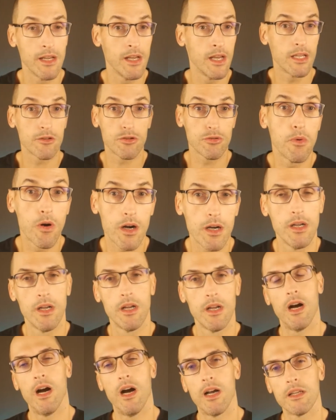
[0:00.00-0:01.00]
into
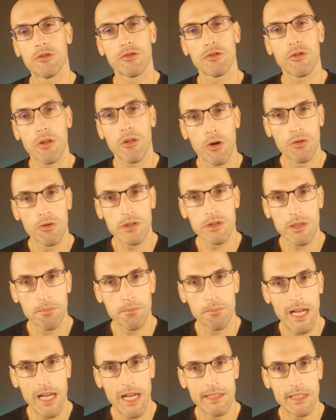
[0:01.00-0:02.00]
more, into
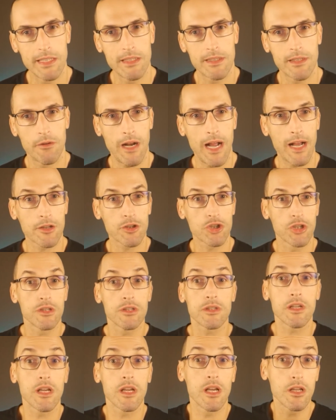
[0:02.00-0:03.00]
closer brand interactions,
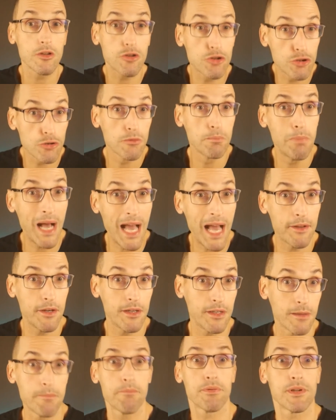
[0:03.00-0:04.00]
into better
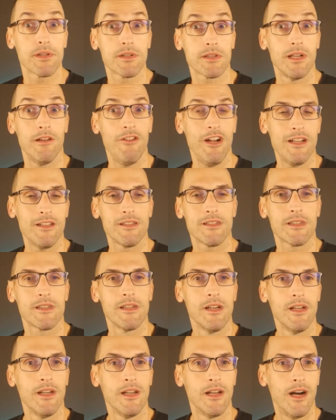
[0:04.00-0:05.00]
in-person events
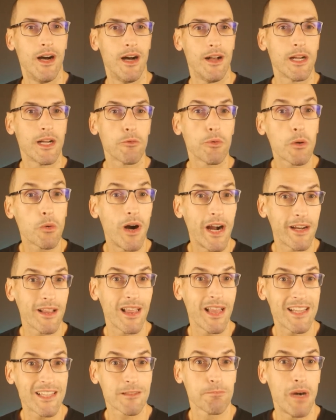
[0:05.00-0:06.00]
that require less
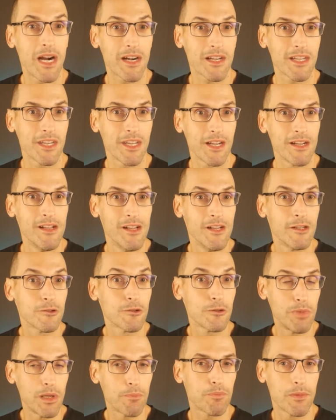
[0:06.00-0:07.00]
marketing to be
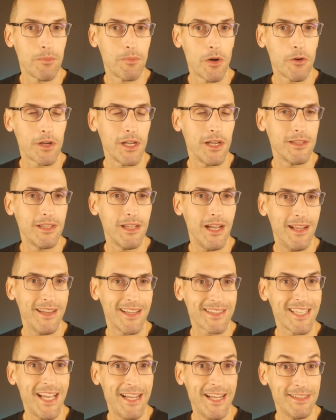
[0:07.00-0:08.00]
promoted and
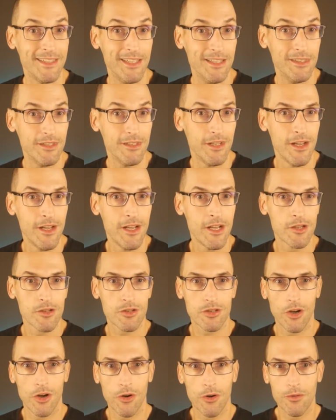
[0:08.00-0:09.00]
attended.
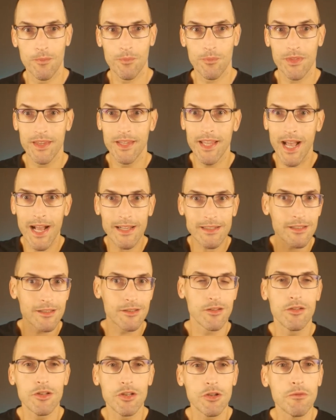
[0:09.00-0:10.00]
So that's the
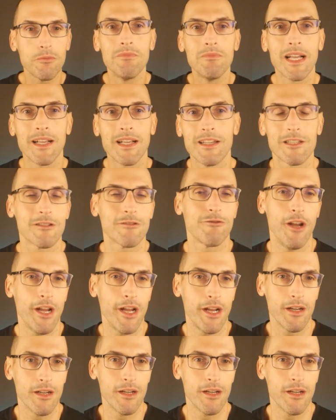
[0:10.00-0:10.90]
new biggest thing.